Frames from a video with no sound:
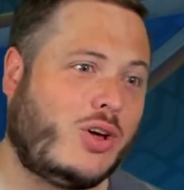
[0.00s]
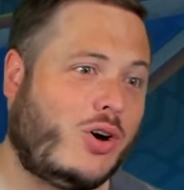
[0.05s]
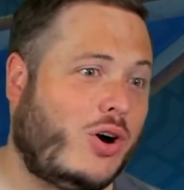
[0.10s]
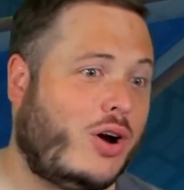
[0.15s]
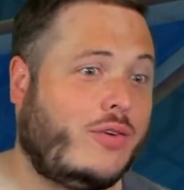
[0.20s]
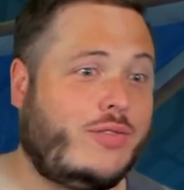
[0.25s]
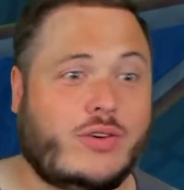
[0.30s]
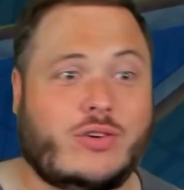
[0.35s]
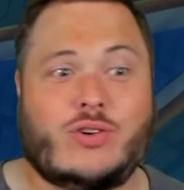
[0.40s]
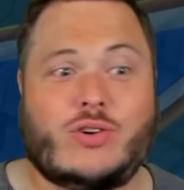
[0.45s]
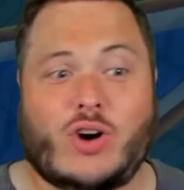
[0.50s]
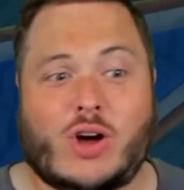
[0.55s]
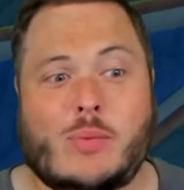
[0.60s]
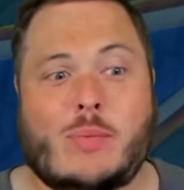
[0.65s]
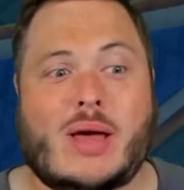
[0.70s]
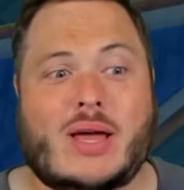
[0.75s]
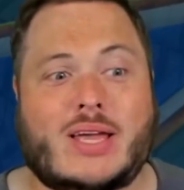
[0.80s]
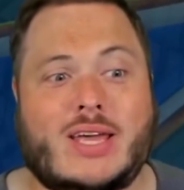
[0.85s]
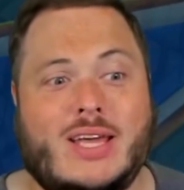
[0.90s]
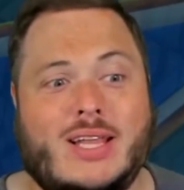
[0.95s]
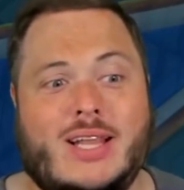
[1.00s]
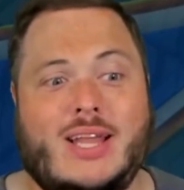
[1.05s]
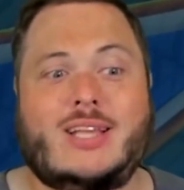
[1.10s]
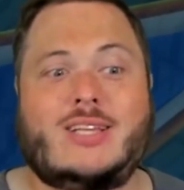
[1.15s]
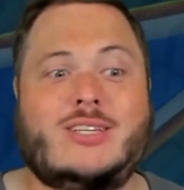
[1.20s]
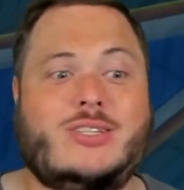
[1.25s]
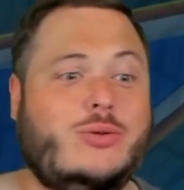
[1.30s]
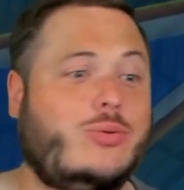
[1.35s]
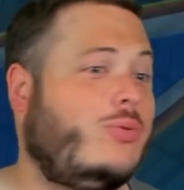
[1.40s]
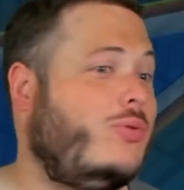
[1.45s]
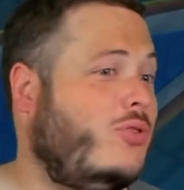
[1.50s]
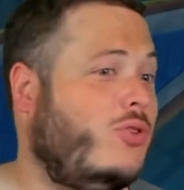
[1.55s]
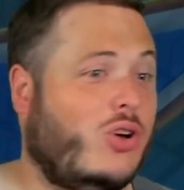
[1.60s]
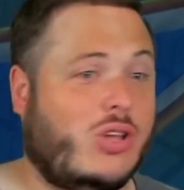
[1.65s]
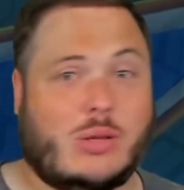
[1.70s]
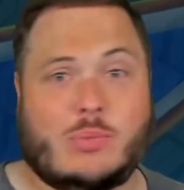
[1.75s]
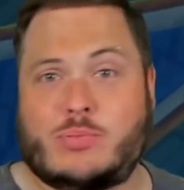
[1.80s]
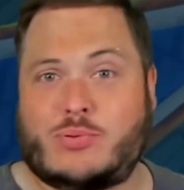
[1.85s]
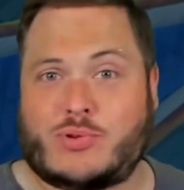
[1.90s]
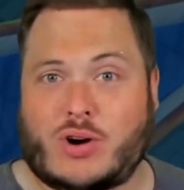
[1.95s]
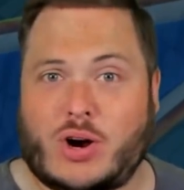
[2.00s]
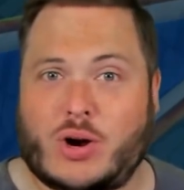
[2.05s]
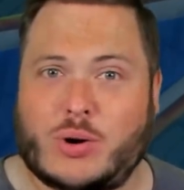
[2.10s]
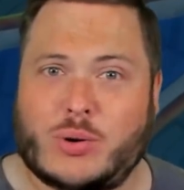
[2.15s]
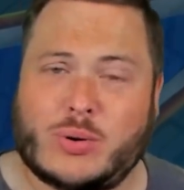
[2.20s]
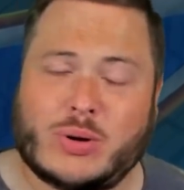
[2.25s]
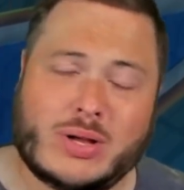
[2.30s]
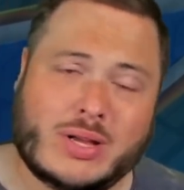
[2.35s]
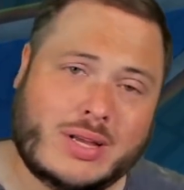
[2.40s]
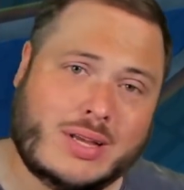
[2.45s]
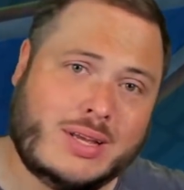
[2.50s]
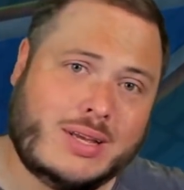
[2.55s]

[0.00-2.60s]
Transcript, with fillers: or if you got Becky Lynch, got the pro.